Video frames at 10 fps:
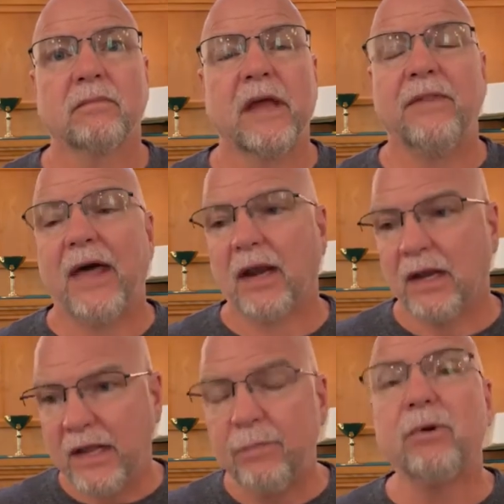And that
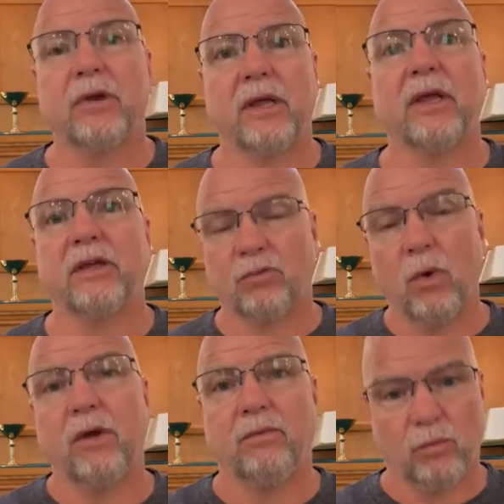liberty is
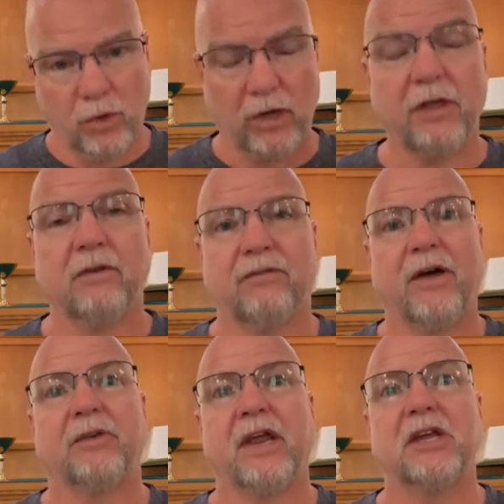what really the
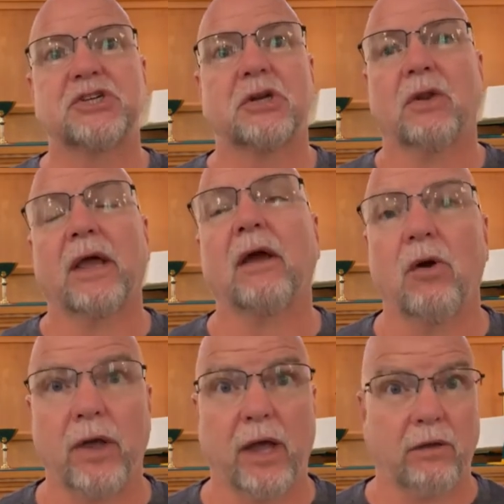foundational, like,
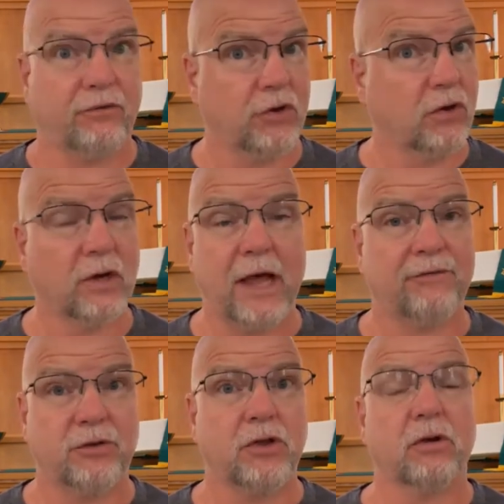okay, if you're
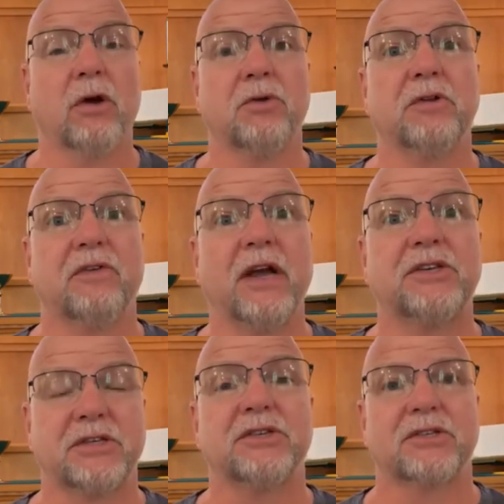left to your own
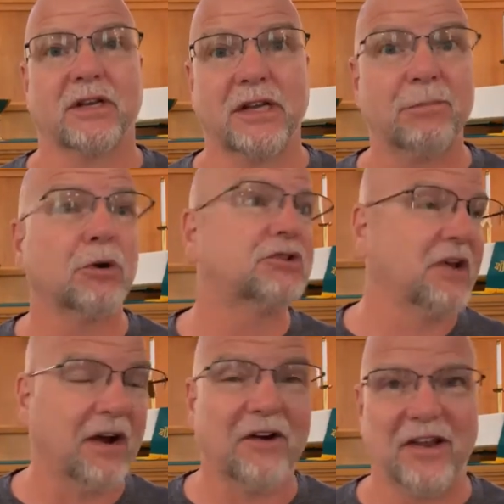devices,
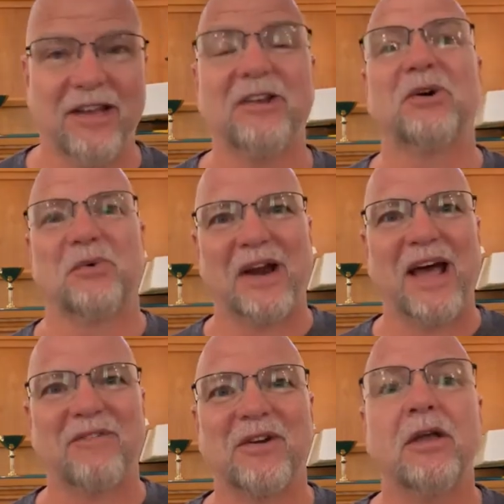libertarian or
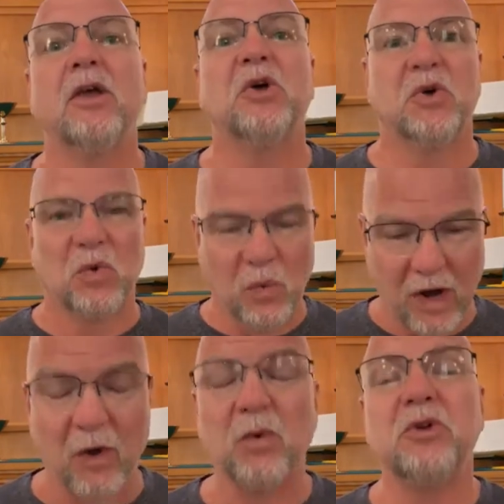whatever,
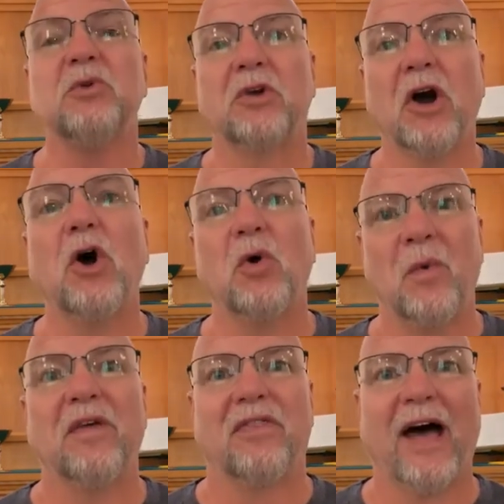where will you go
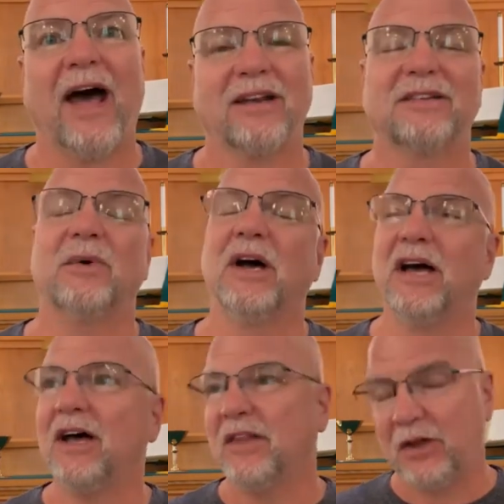with that?
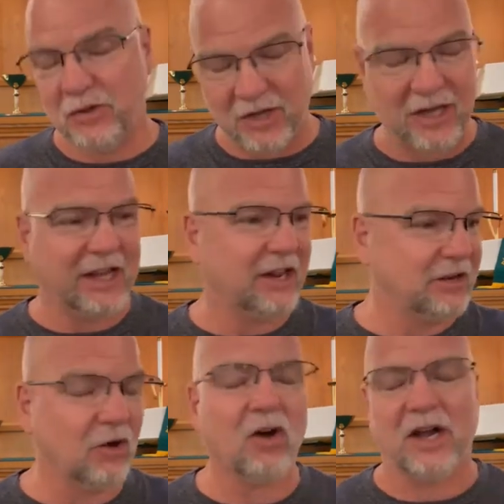Well, now you can get
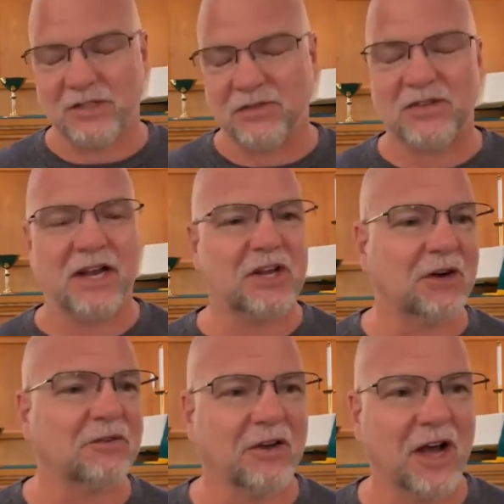into all kinds of
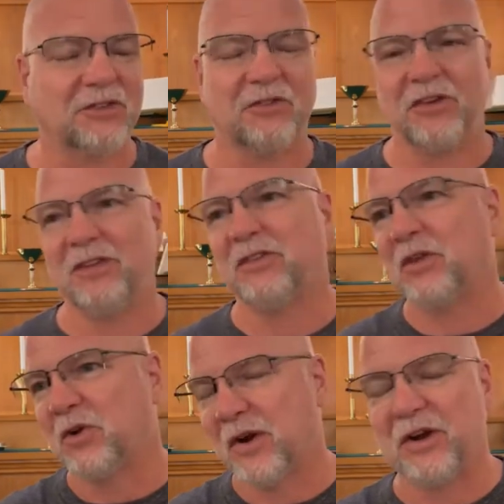secular philosophies and
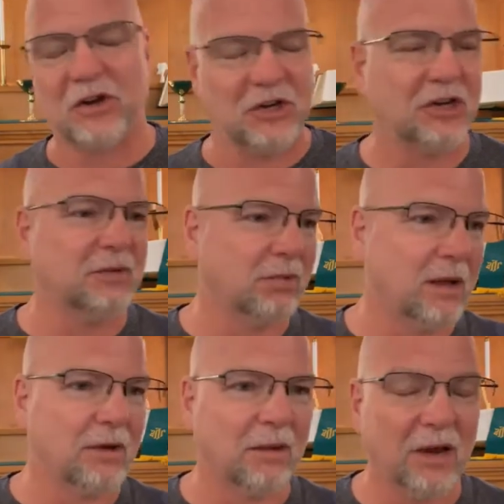the greater good and
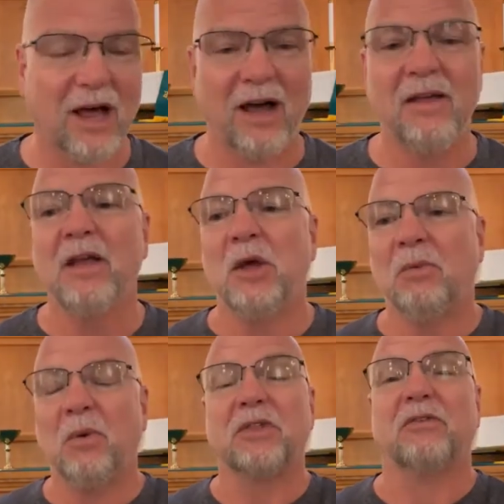blah, blah, blah.
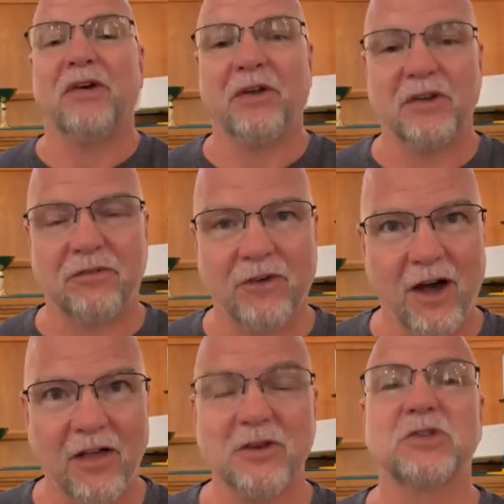But what the founding
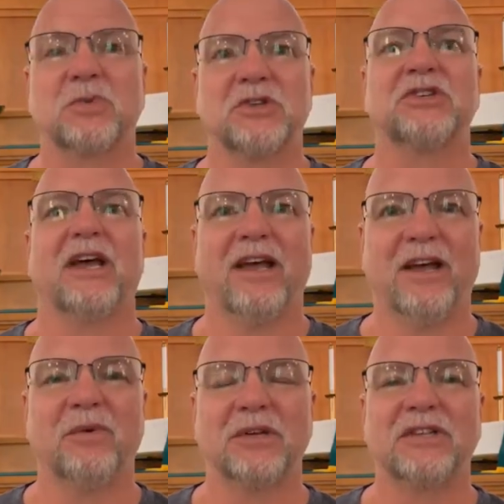fathers were
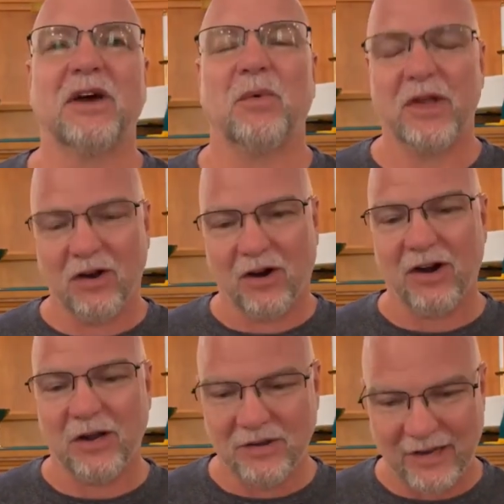saying was that we are
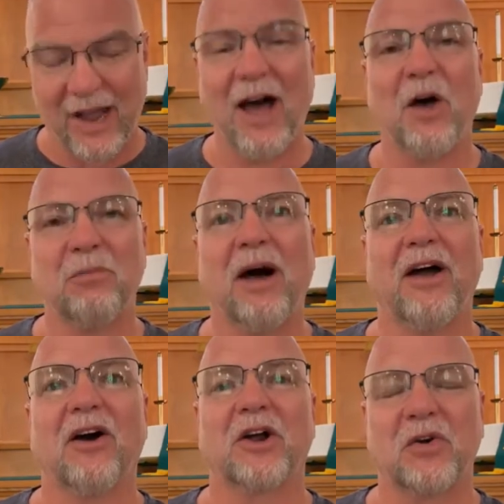endowed by
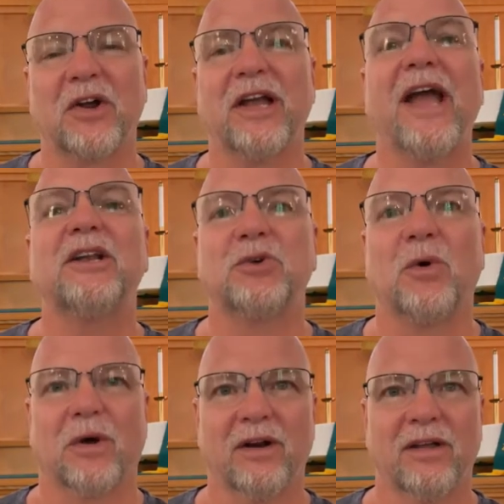our
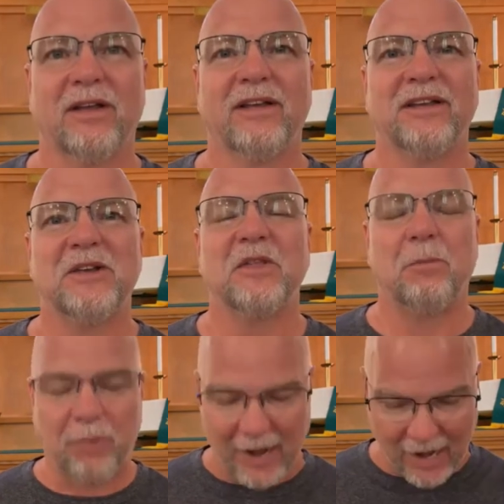Creator. The
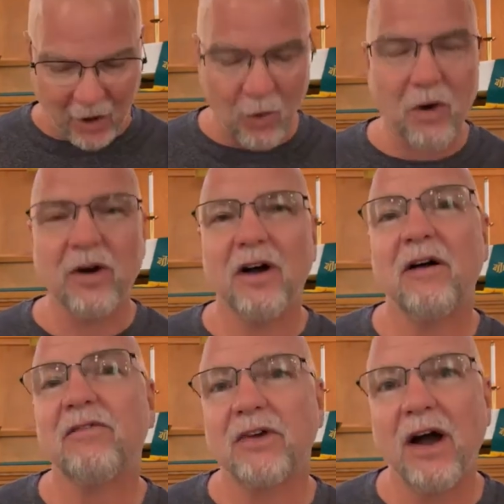power
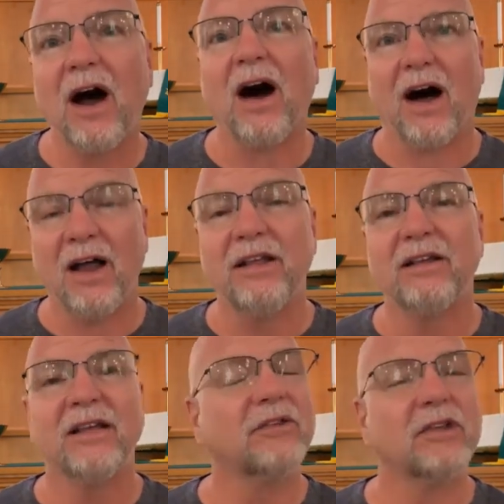of God
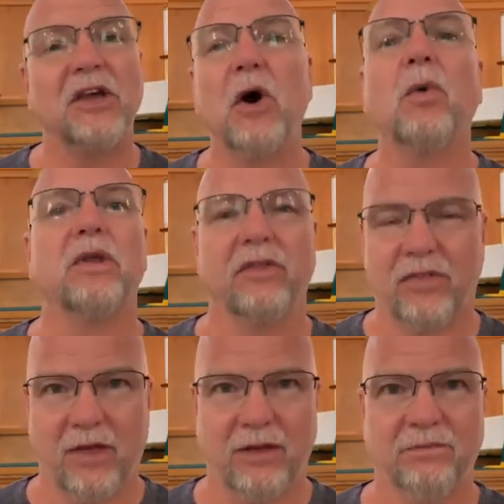is the only
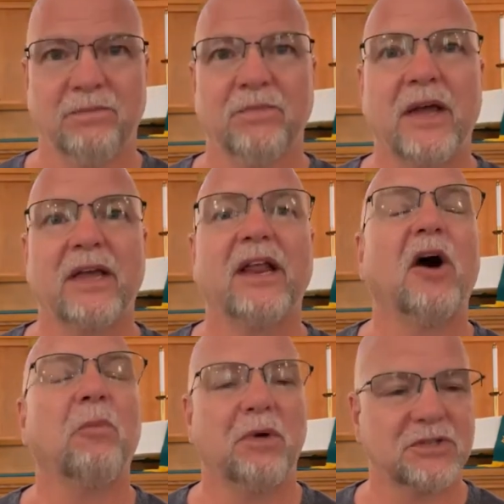thing that can
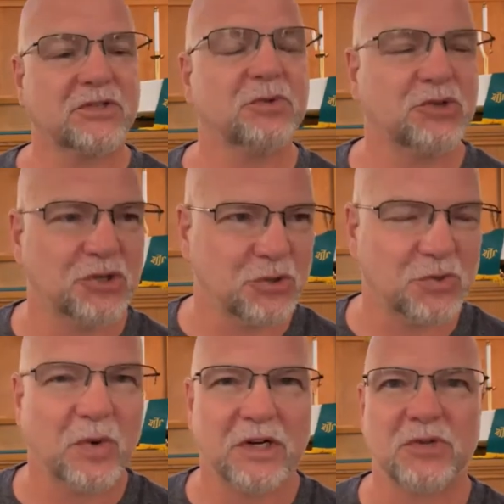help us to
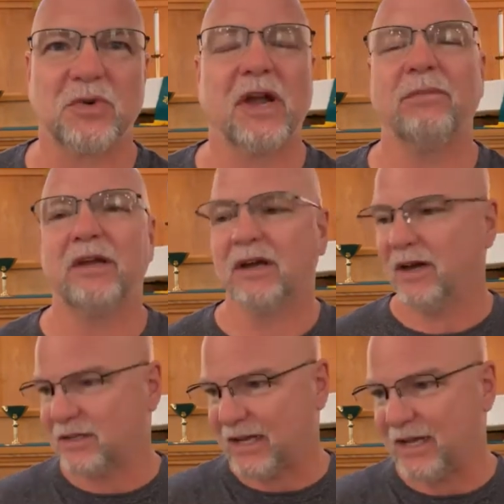choose what is right,
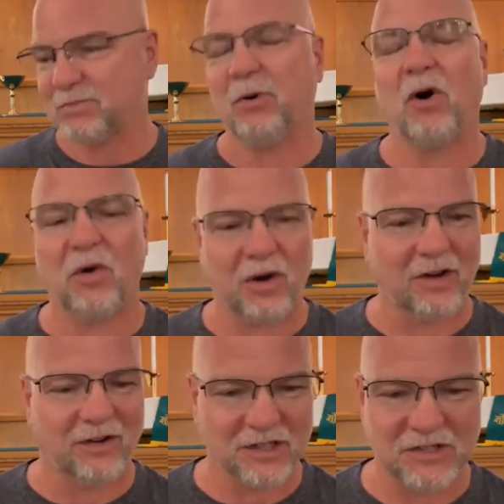because as Paul
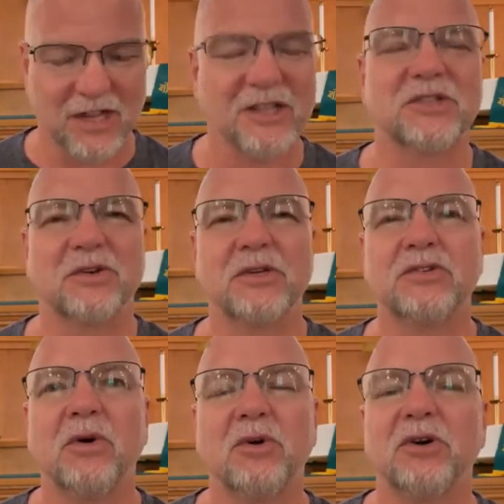clearly states, there is
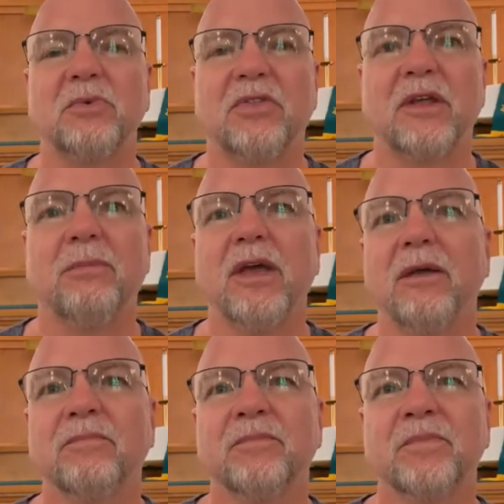no good within
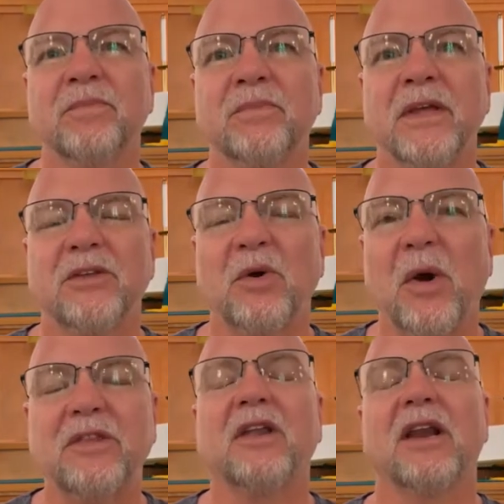me. The
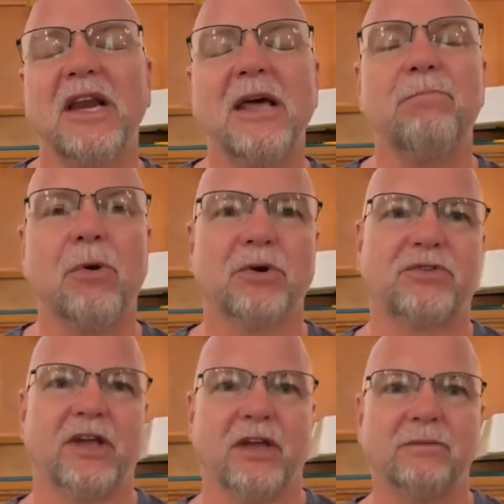right to
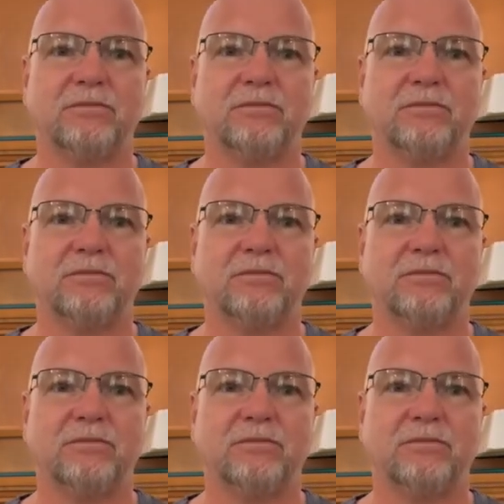liberty.